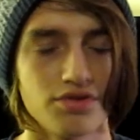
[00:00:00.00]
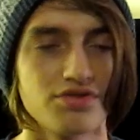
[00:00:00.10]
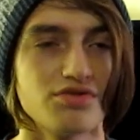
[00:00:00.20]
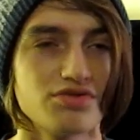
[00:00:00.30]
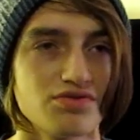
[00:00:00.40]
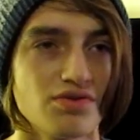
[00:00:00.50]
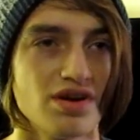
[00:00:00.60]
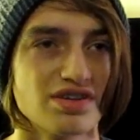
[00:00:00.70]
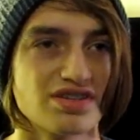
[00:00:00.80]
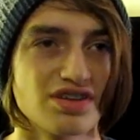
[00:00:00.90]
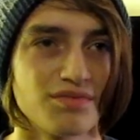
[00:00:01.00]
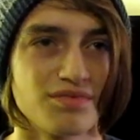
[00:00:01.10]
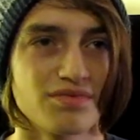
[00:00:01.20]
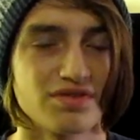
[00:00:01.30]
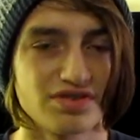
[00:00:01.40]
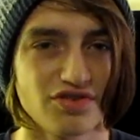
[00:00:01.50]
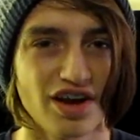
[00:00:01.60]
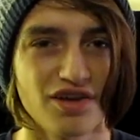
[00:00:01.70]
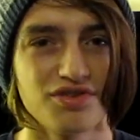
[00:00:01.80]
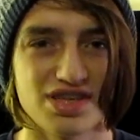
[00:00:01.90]
due to some
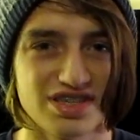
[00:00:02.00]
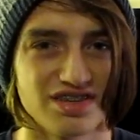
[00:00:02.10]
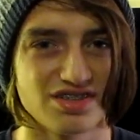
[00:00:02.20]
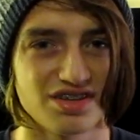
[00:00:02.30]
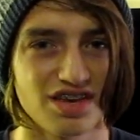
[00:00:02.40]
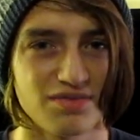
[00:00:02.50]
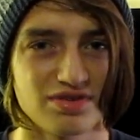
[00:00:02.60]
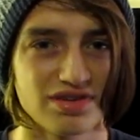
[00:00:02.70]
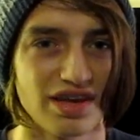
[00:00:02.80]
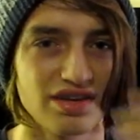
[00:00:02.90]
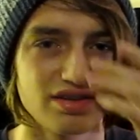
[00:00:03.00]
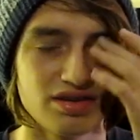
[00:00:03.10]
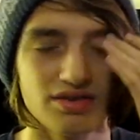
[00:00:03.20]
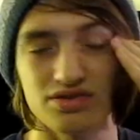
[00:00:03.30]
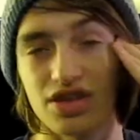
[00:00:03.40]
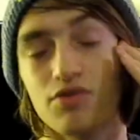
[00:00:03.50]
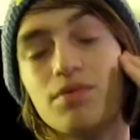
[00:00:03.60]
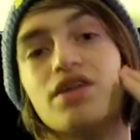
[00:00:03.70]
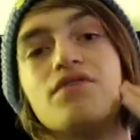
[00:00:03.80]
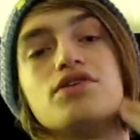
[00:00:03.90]
trial details that came to light, and it looks like we
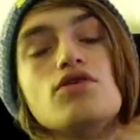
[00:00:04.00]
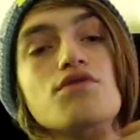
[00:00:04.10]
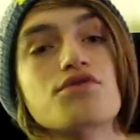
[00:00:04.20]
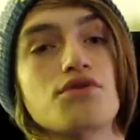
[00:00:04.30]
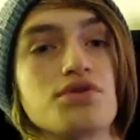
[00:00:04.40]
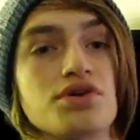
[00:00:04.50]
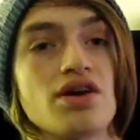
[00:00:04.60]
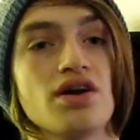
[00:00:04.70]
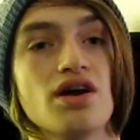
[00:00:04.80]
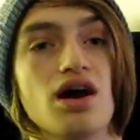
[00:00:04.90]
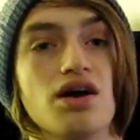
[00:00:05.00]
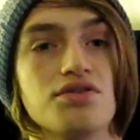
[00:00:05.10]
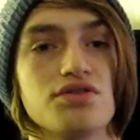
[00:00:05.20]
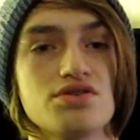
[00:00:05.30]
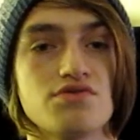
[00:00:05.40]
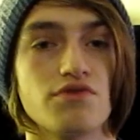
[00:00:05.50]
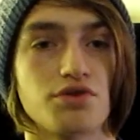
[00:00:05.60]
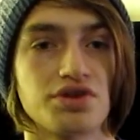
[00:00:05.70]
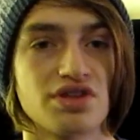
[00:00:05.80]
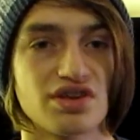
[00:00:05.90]
might have an overturning on the
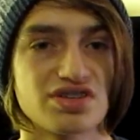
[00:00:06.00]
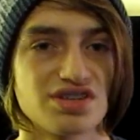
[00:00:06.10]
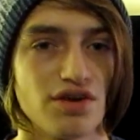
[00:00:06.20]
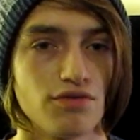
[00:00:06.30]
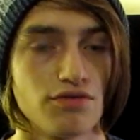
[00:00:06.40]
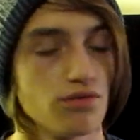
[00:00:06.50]
verdict itself.